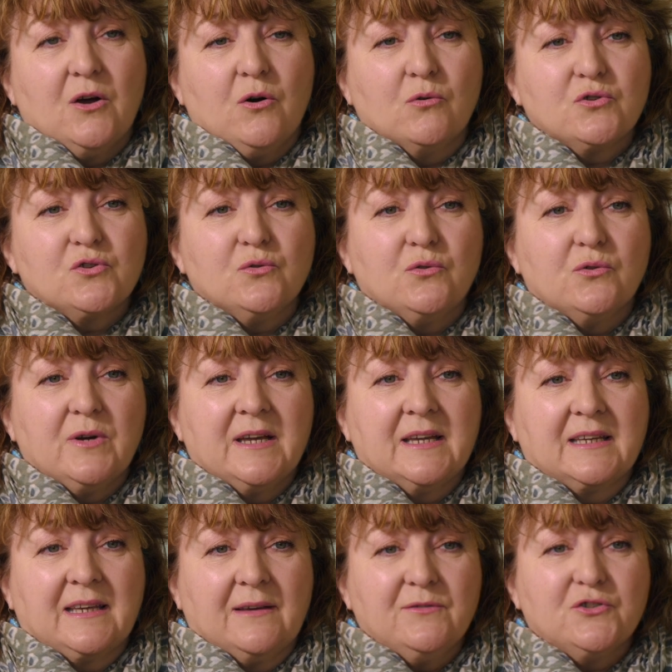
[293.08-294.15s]
Also,
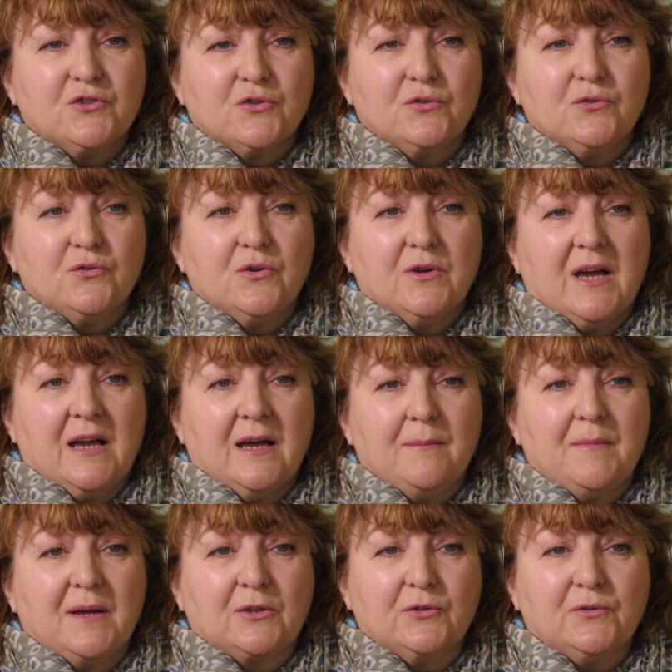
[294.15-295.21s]
it gives you
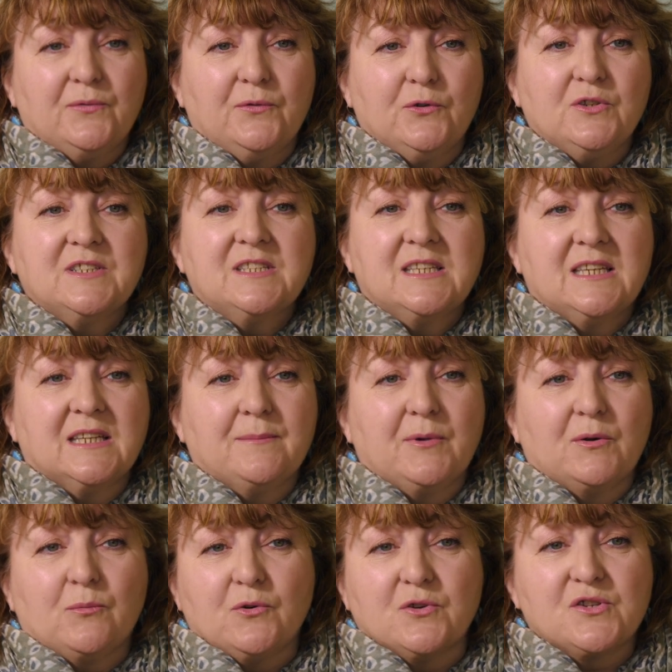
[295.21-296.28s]
a good footing to hear
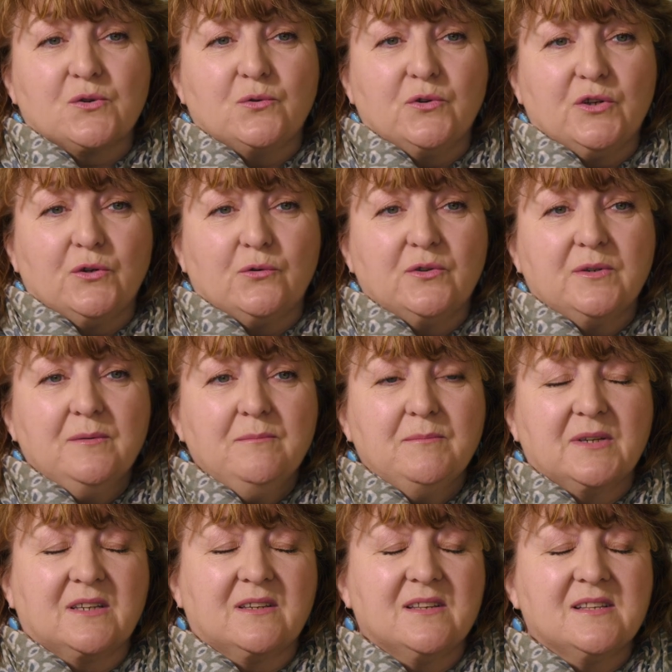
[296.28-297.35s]
about what's going on,
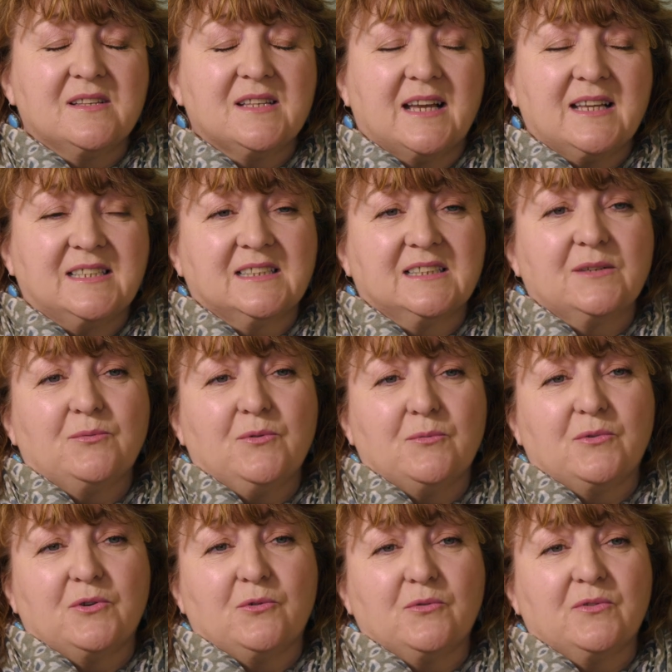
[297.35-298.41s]
because ideally what
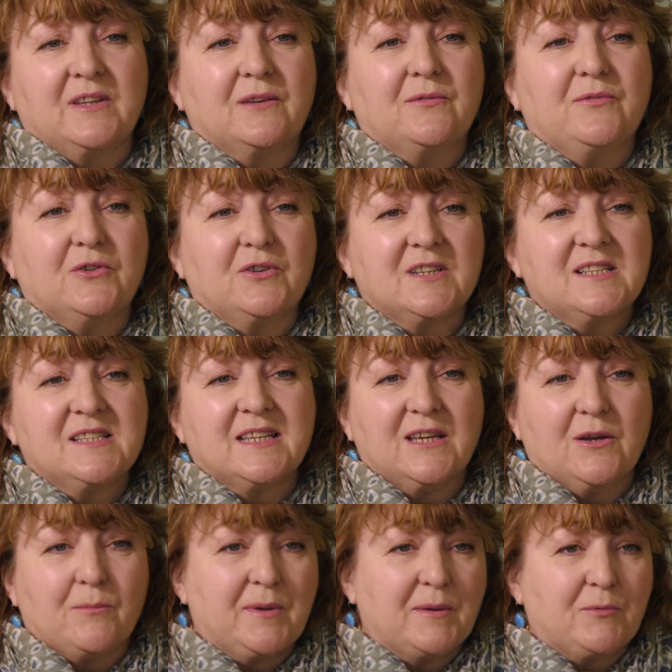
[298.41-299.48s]
we're all there for is to
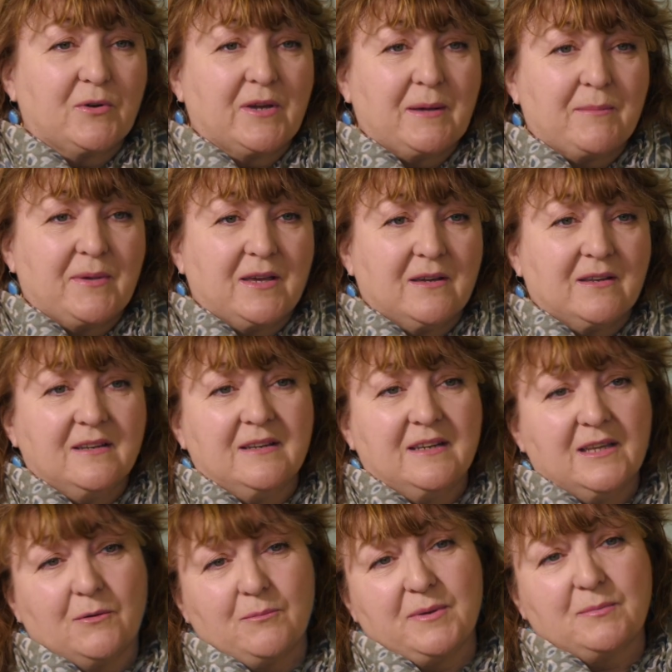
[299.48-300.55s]
help people get better and
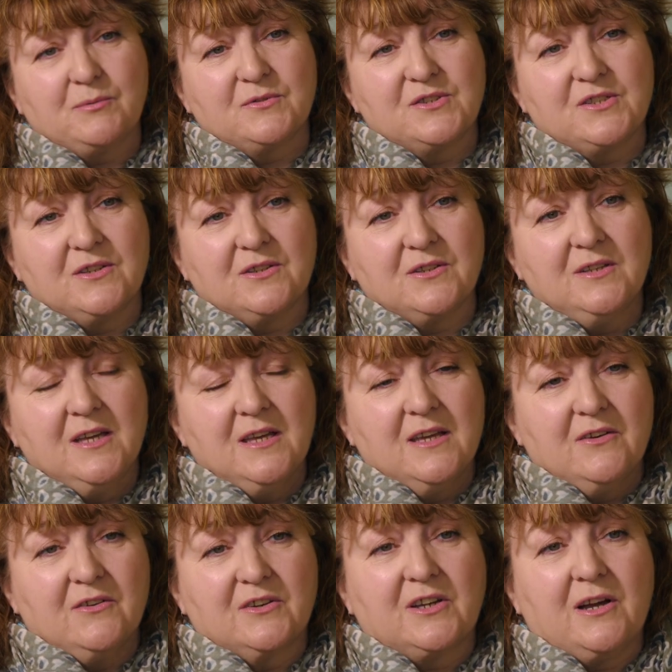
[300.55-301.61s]
help people to
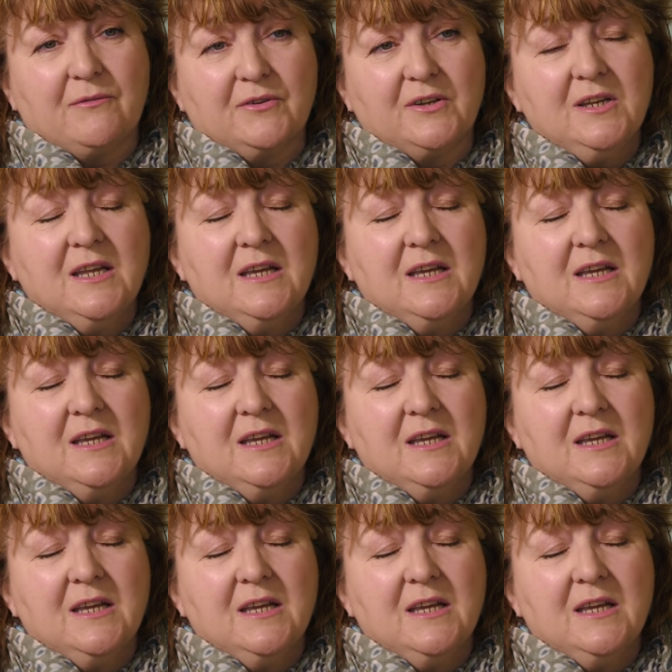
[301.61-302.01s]
recover.